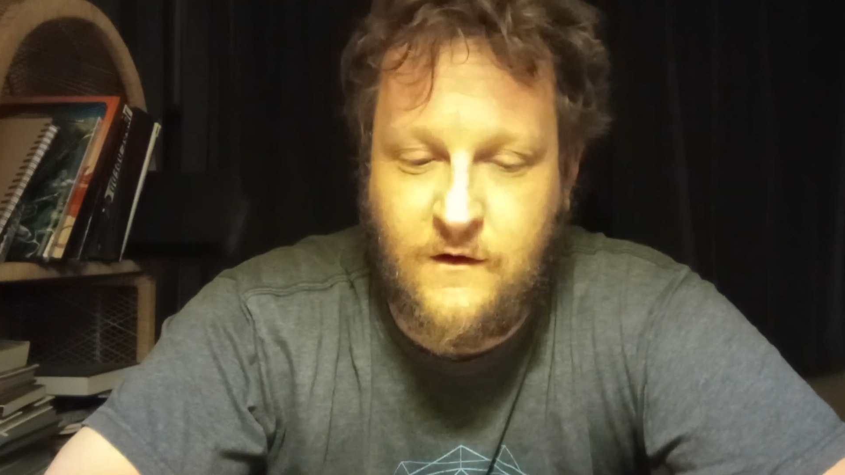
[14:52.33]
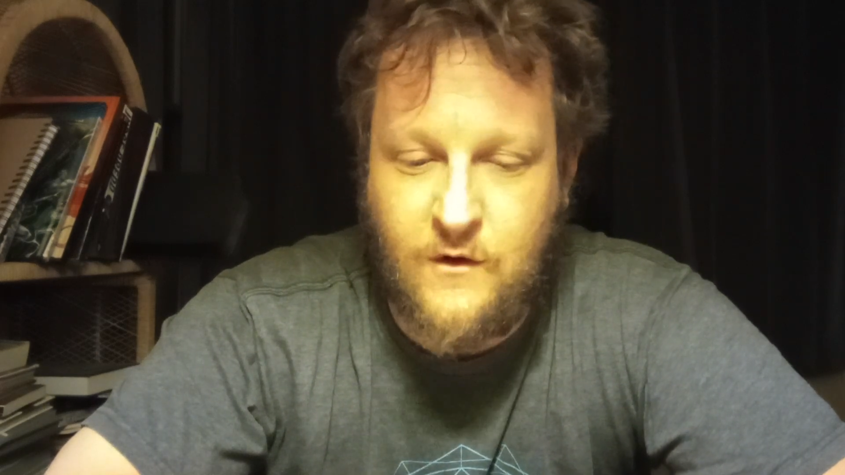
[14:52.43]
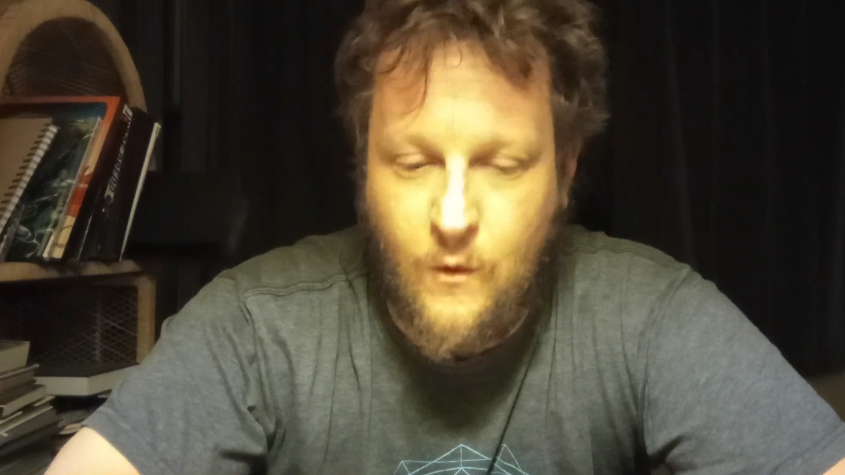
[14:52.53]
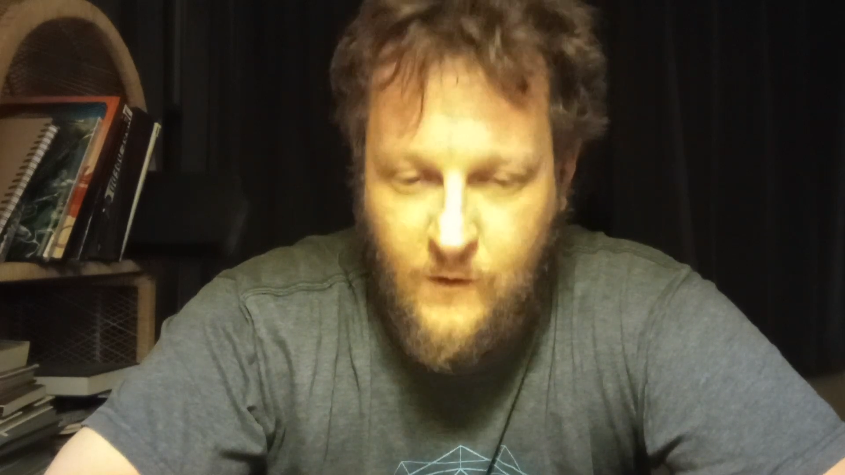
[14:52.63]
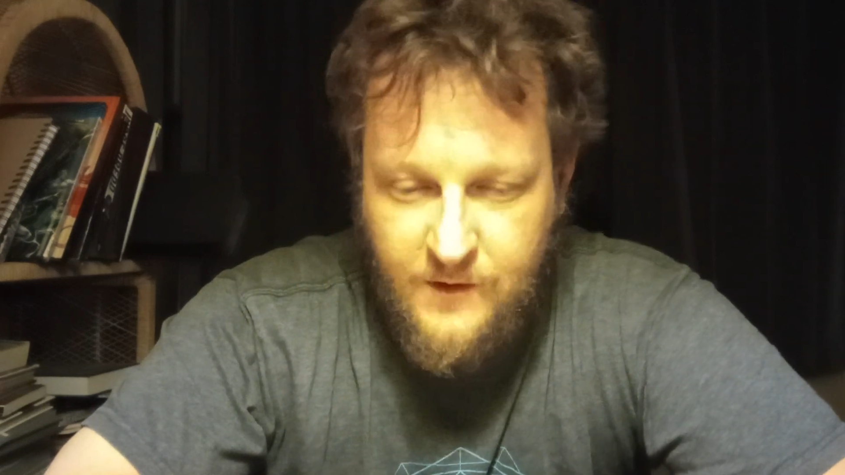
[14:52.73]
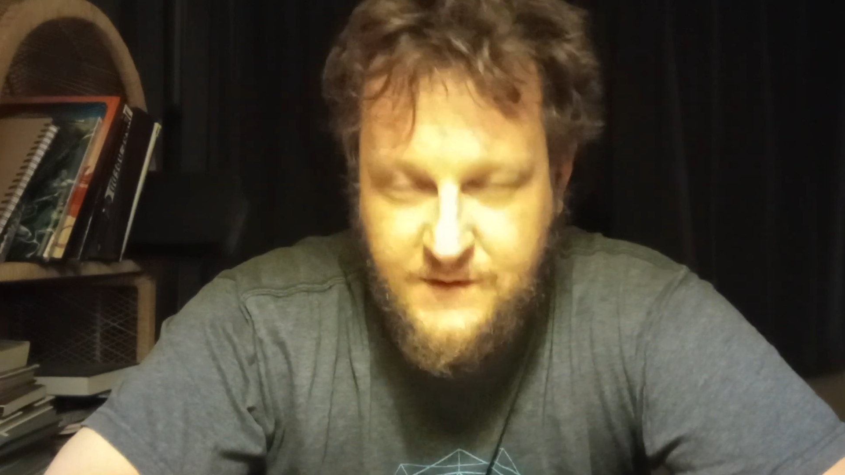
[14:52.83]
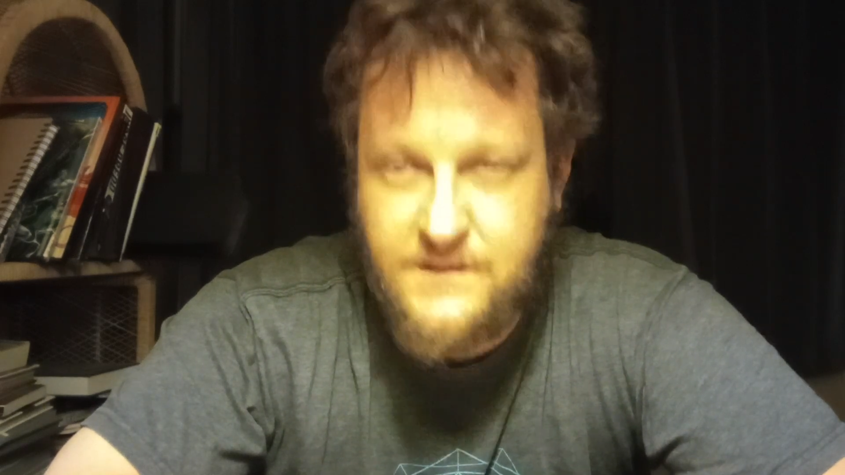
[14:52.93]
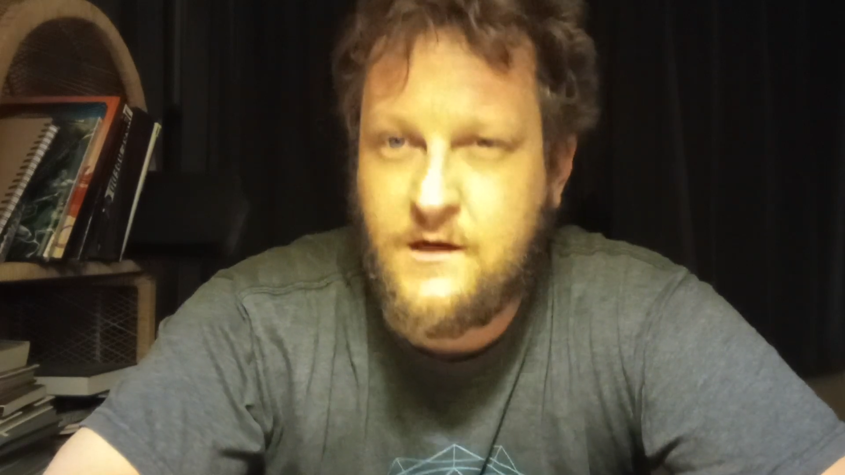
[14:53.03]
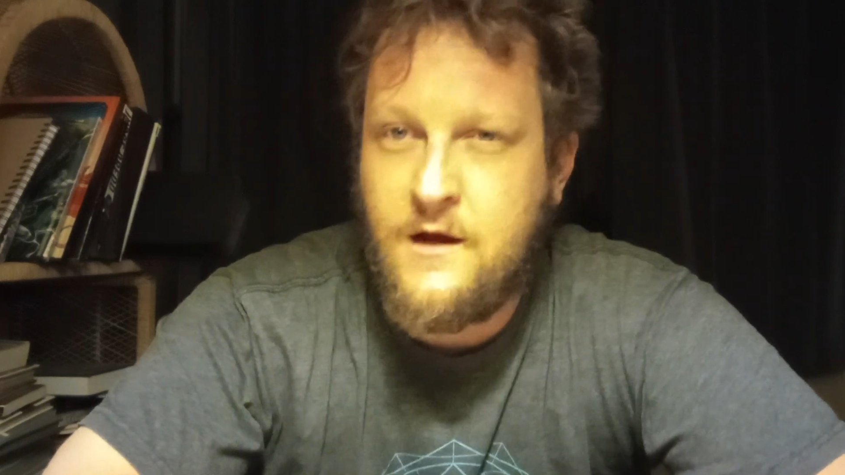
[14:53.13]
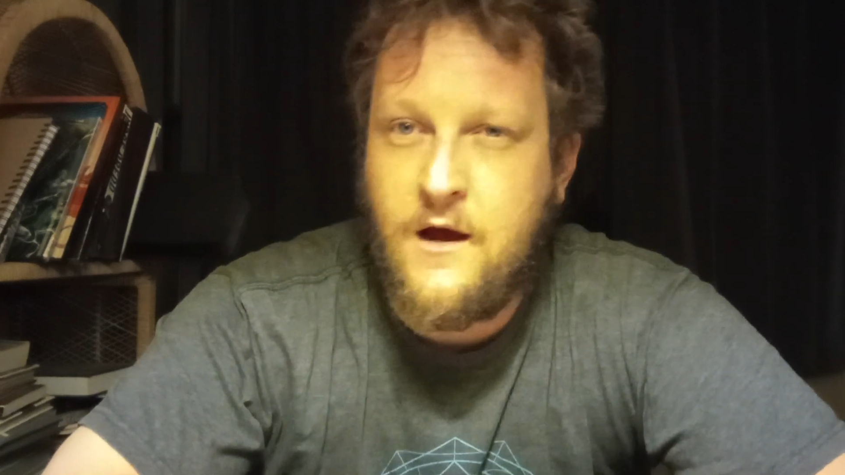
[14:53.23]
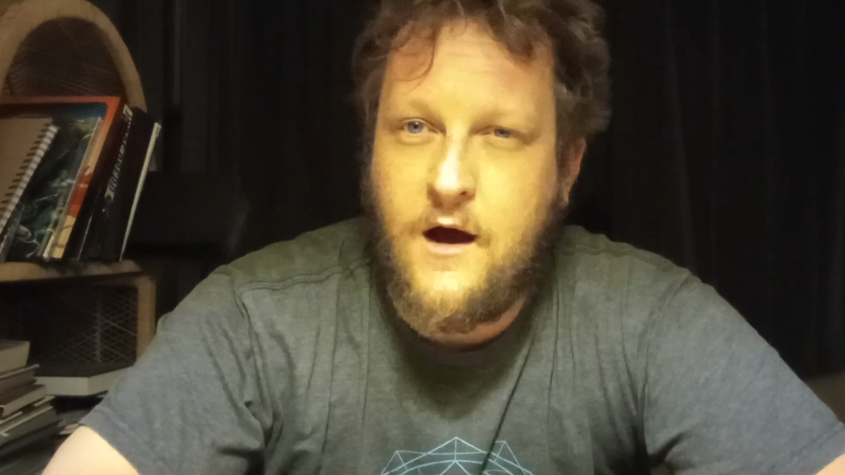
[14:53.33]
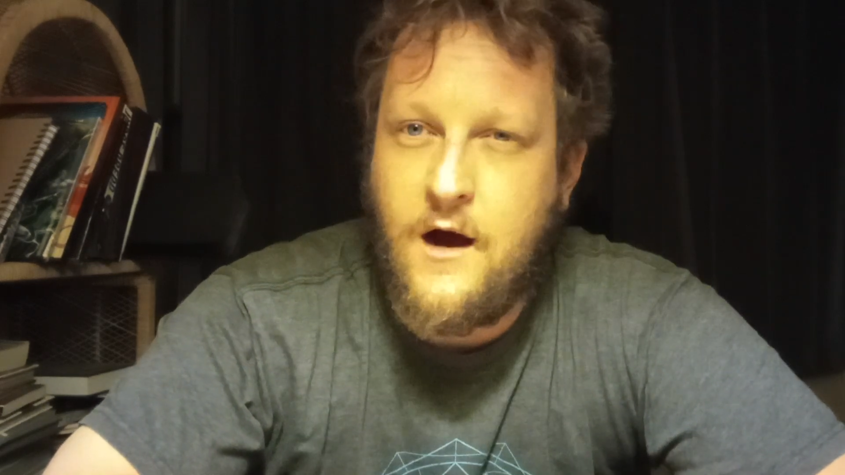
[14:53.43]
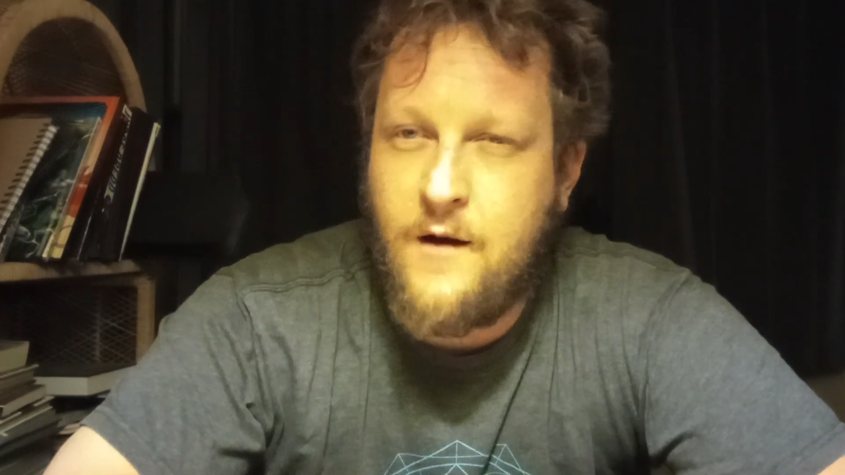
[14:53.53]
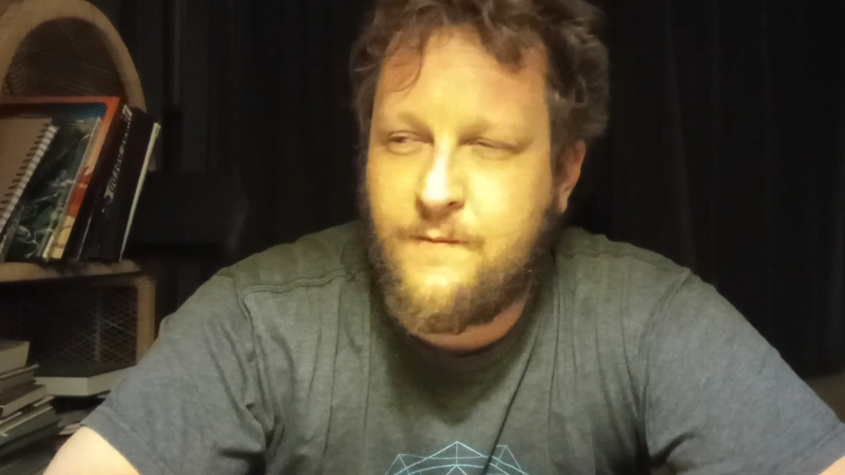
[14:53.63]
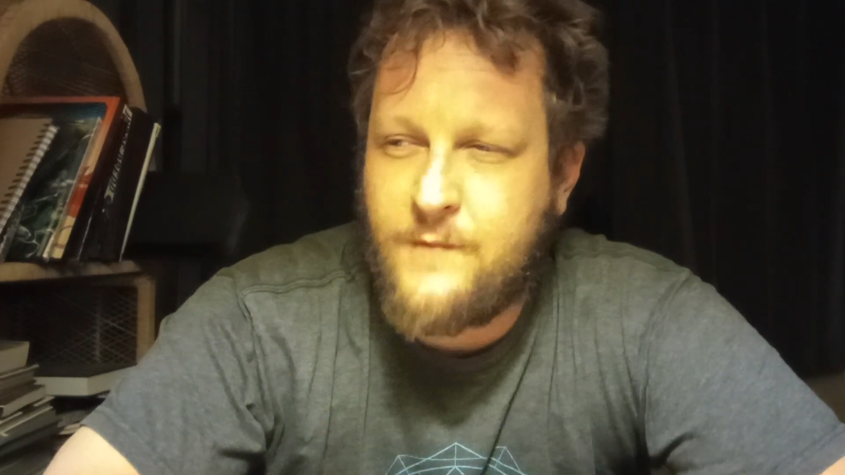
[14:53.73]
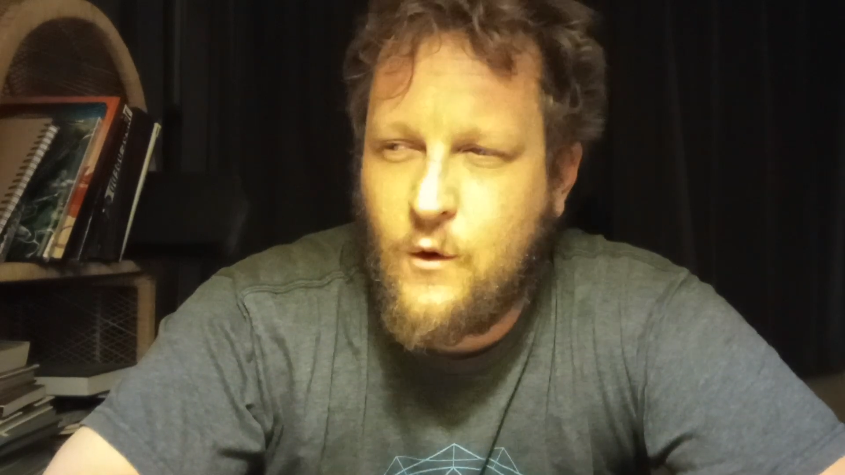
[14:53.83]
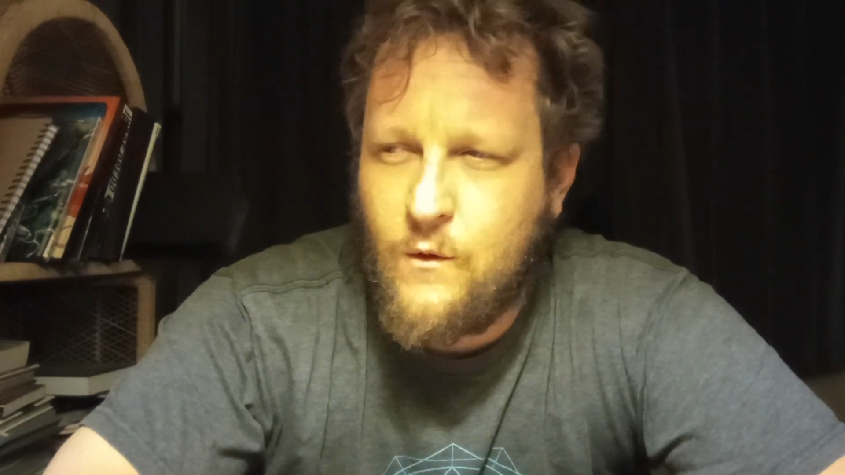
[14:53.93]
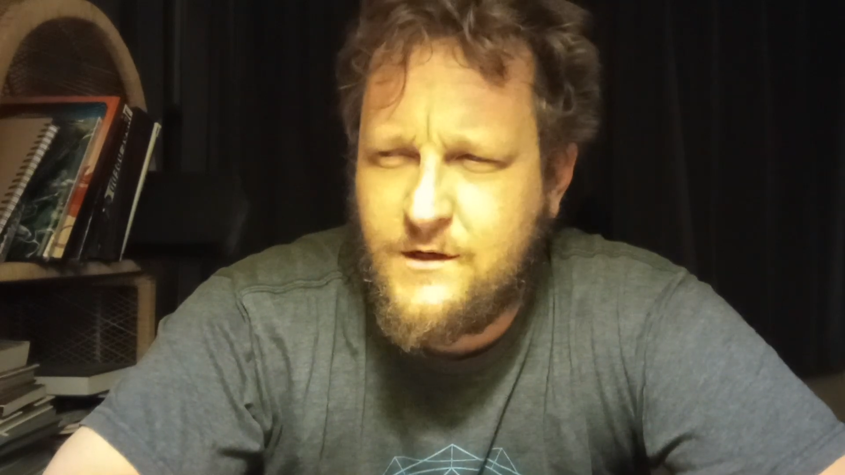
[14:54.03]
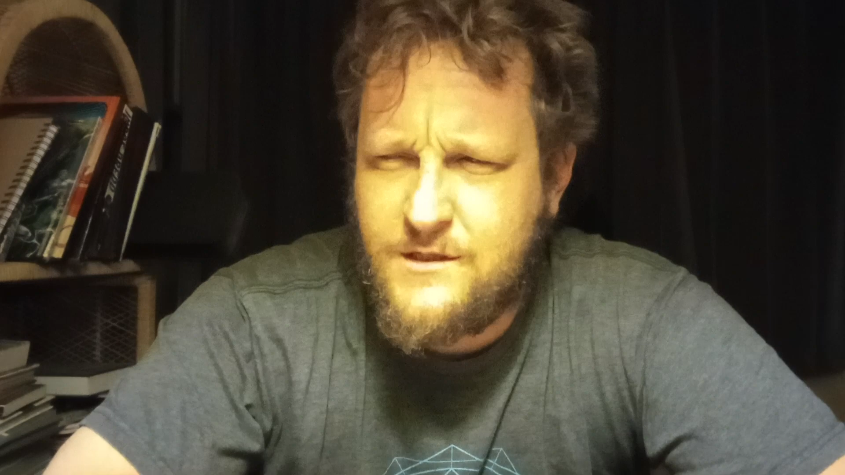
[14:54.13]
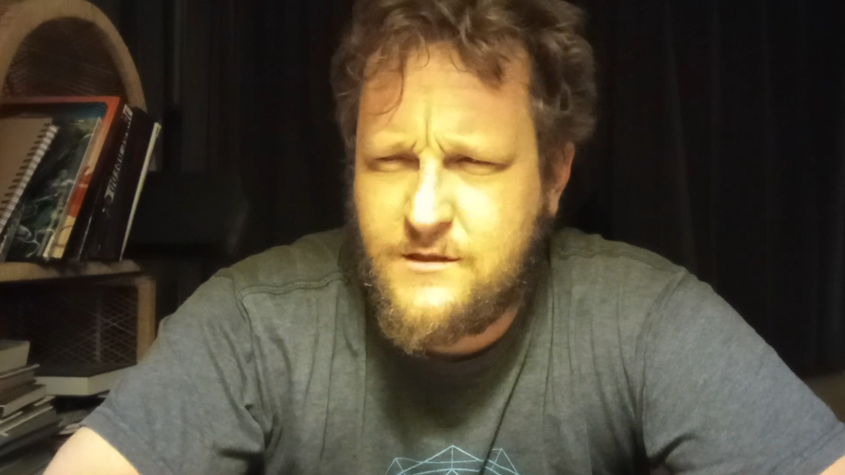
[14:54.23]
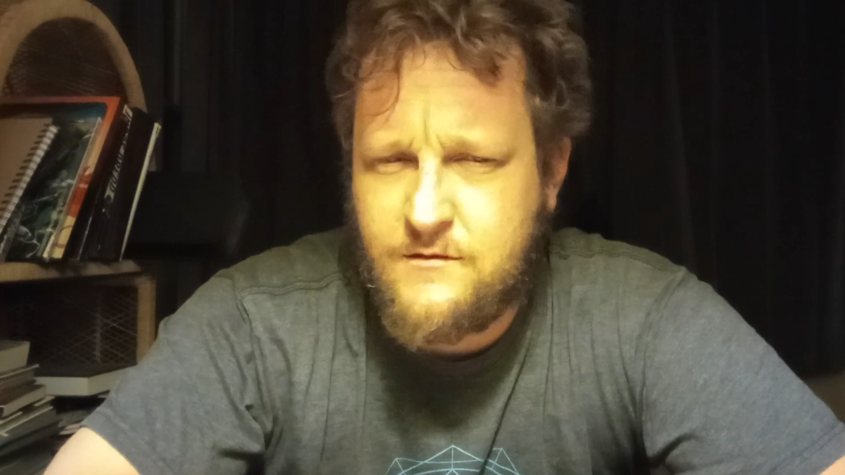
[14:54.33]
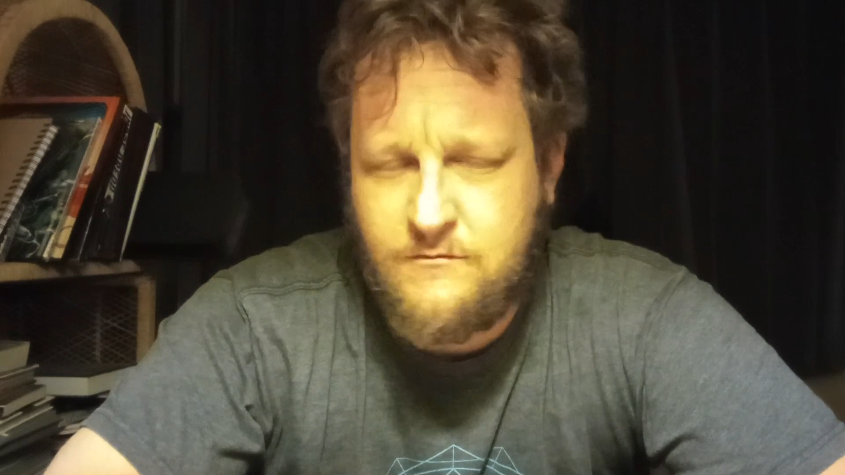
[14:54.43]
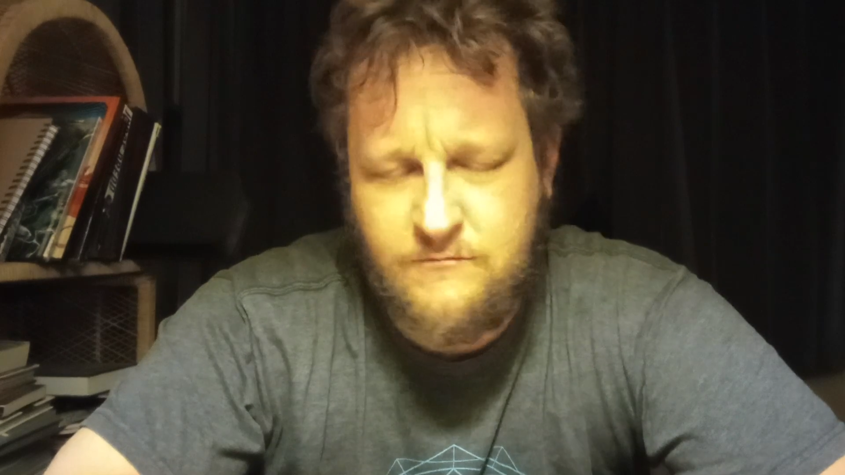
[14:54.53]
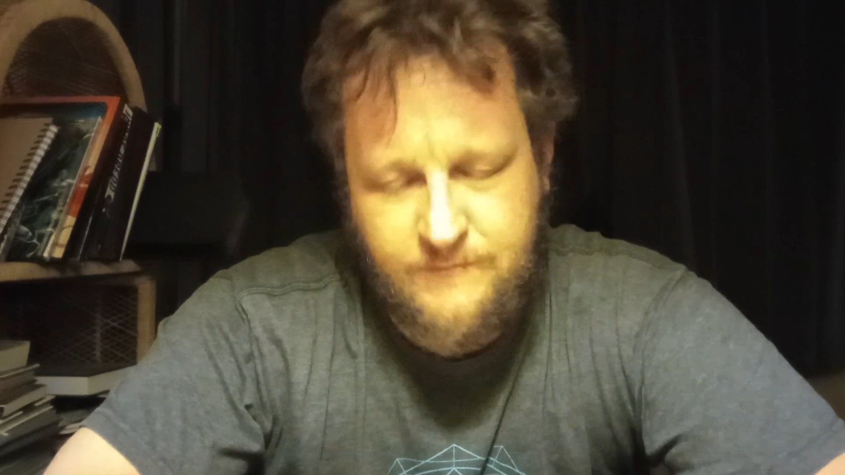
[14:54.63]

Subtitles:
gourds. Gourds